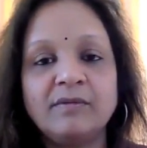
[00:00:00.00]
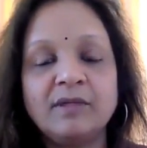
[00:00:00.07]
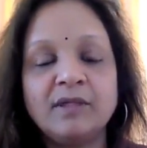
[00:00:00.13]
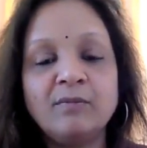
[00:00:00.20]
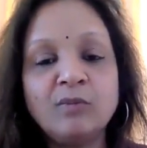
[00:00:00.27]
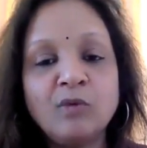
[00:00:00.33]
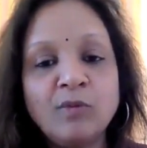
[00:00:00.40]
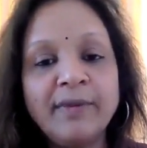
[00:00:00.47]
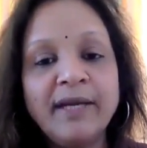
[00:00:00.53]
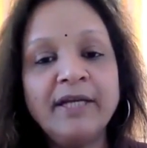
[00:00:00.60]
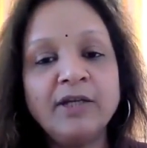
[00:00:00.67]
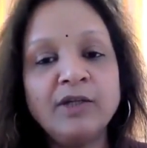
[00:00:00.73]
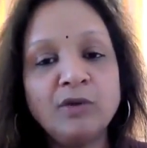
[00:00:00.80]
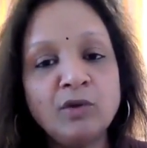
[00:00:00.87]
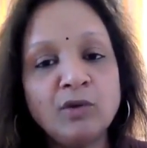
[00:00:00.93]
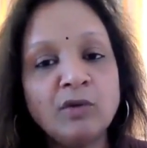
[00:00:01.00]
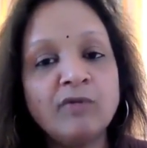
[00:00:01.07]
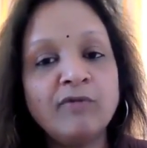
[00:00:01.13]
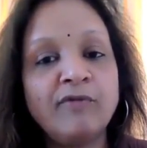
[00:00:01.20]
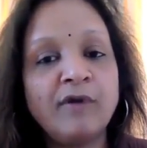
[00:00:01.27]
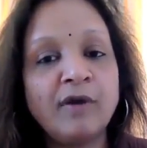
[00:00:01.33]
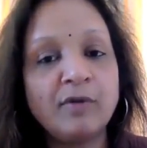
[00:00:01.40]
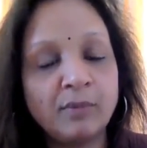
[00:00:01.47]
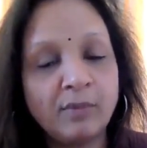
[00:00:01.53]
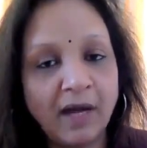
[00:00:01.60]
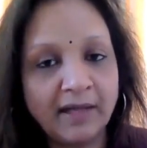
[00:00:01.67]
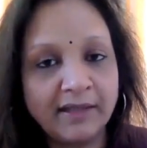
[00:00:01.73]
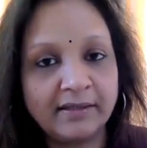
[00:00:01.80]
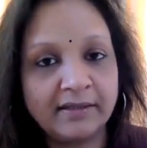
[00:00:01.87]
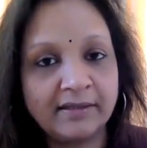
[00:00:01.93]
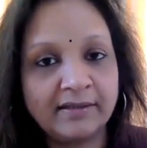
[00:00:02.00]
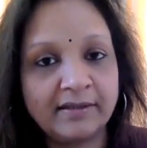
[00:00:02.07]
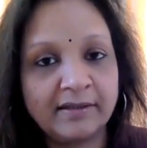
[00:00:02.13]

The moment you look for one,